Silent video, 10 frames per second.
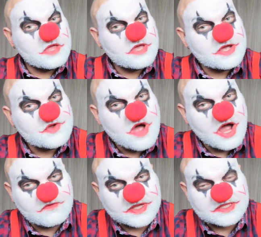And there you
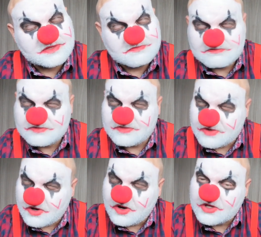have it,
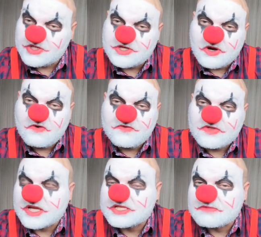your show
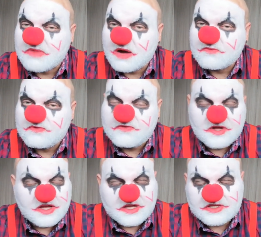for this
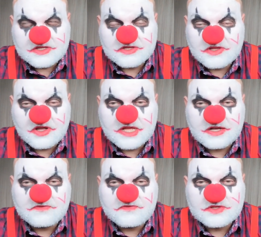month. Did you learn
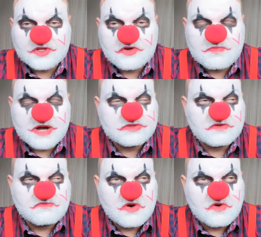anything new
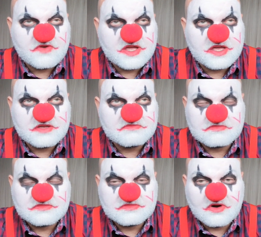about the movie,
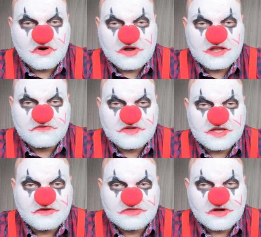or
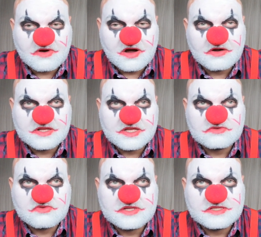anything, if there are any
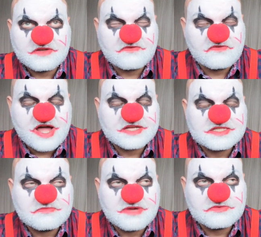interesting
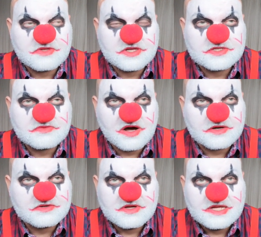facts about this
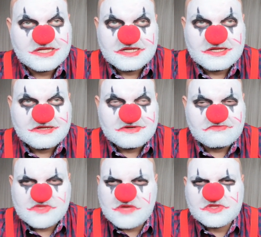one?
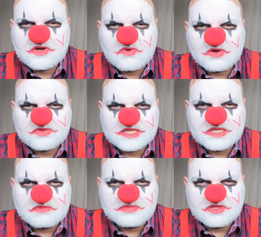Let me know all
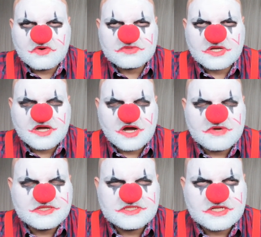that down below in the
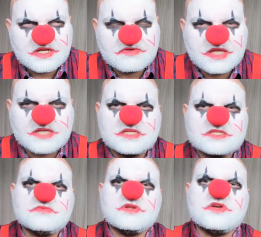comments, and if you like
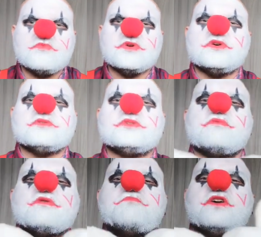this video, be sure
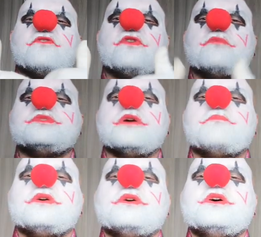to give it a big thumbs
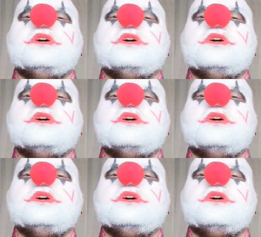up.